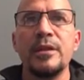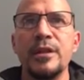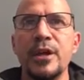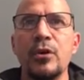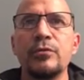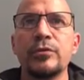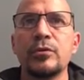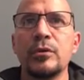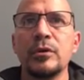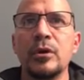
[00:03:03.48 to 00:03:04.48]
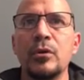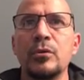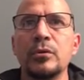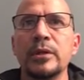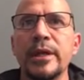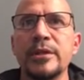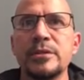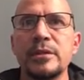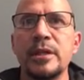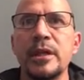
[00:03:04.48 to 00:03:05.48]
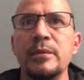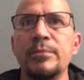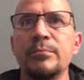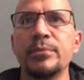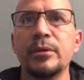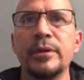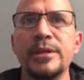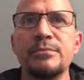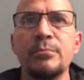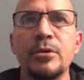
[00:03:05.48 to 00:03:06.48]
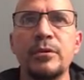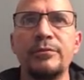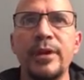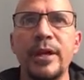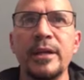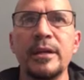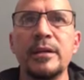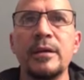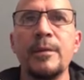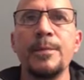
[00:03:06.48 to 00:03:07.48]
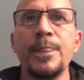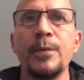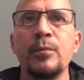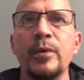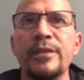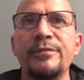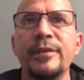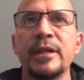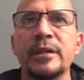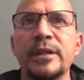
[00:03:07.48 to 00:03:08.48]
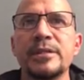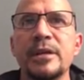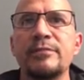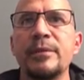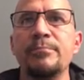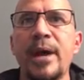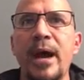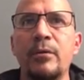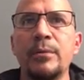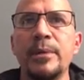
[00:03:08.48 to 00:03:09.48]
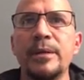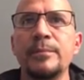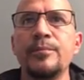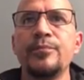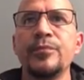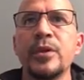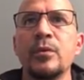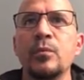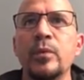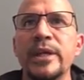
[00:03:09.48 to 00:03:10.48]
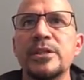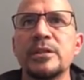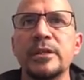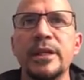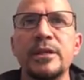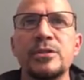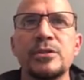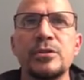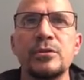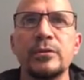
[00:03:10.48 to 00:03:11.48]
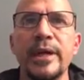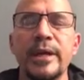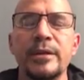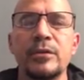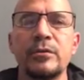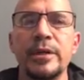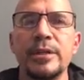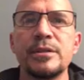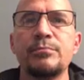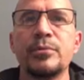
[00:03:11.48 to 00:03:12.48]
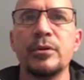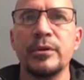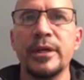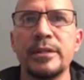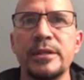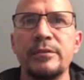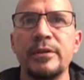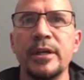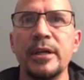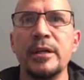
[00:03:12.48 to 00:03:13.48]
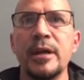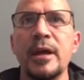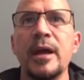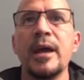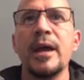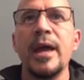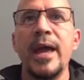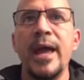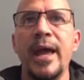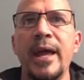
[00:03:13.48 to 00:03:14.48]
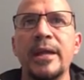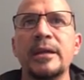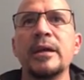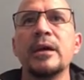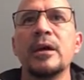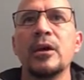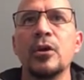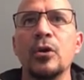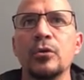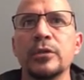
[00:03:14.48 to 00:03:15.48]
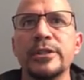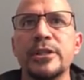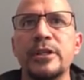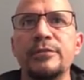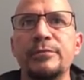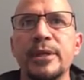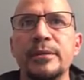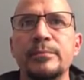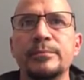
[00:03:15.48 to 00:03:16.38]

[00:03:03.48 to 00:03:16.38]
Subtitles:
The overall goal is to keep employees motivated with feelings of empowerment, which leads to increased productivity and goal achievement.